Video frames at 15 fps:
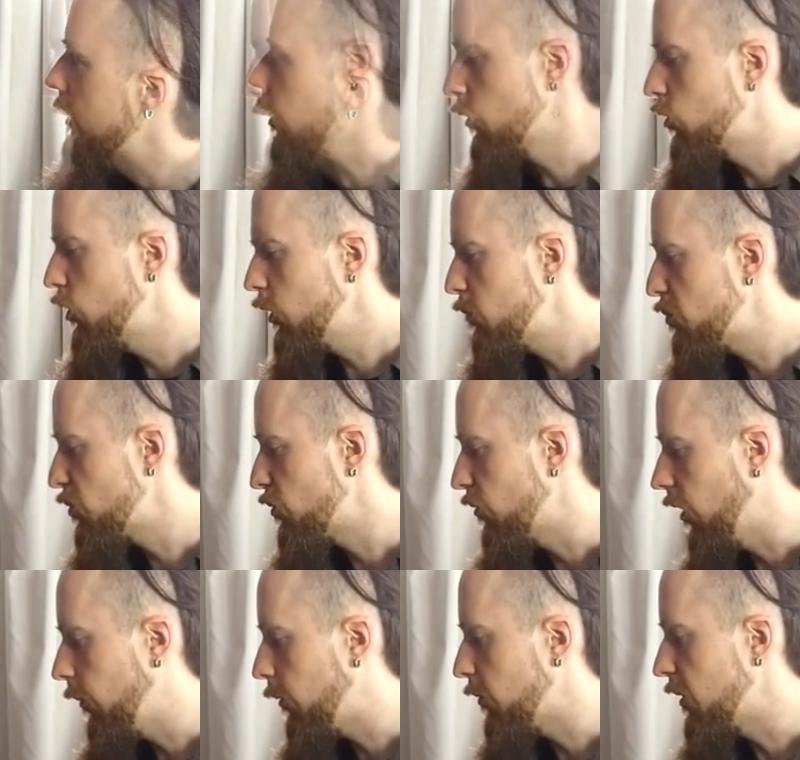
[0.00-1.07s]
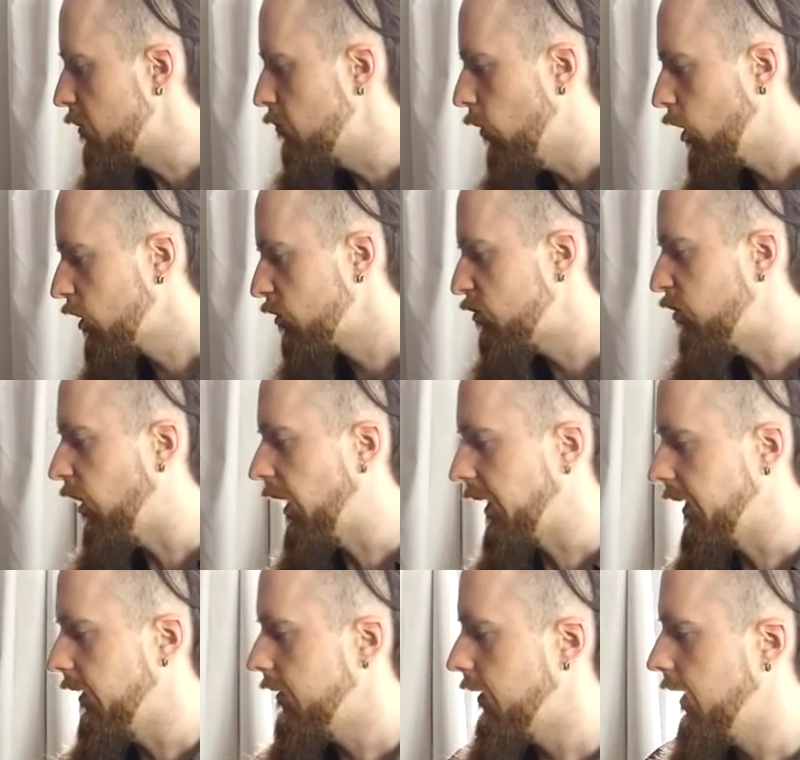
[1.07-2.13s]
Well, you could probably modify
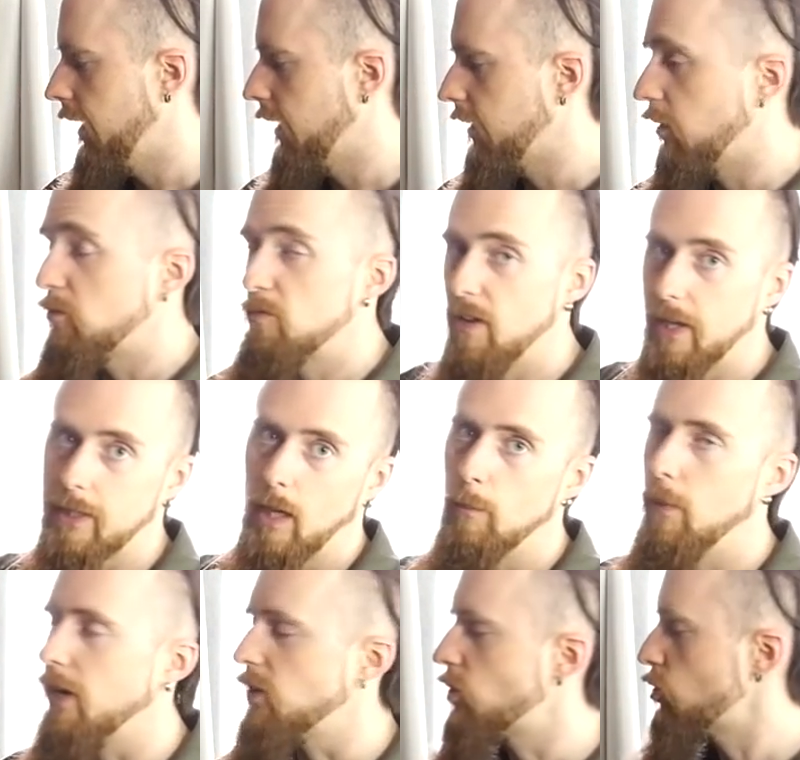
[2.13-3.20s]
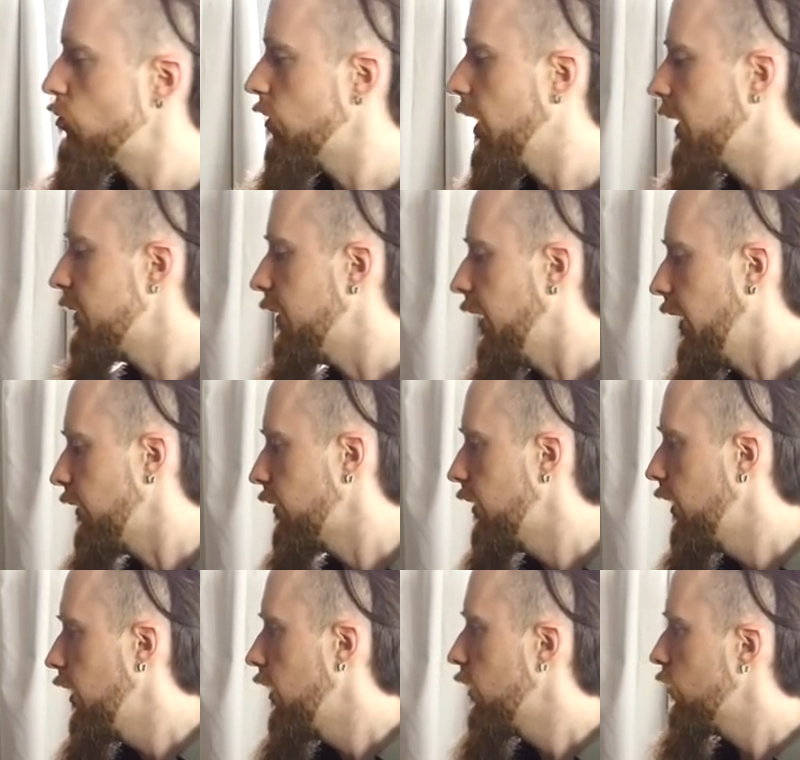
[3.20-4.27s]
it, and in fact I might try
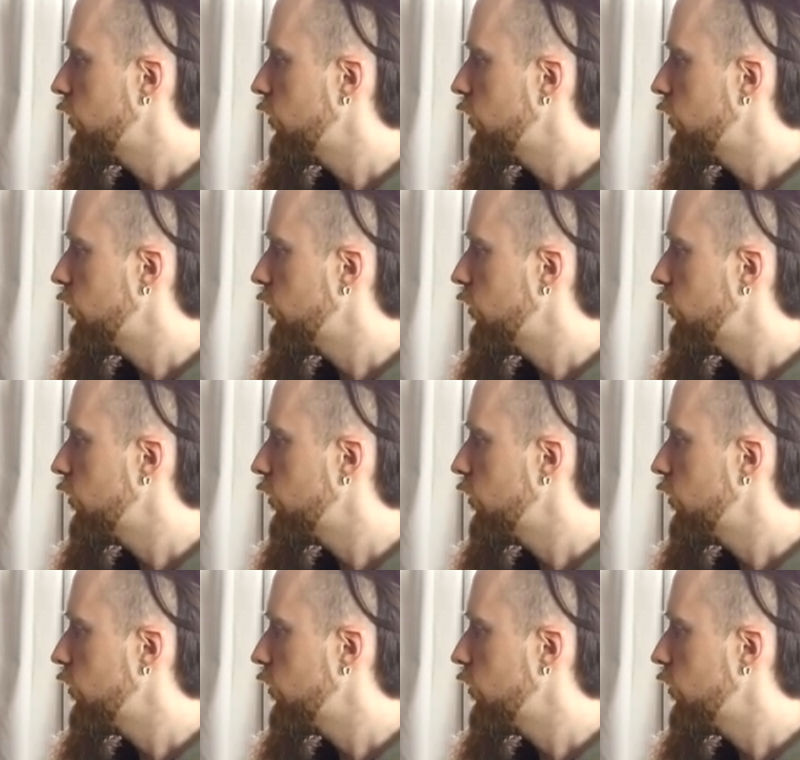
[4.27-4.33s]
that.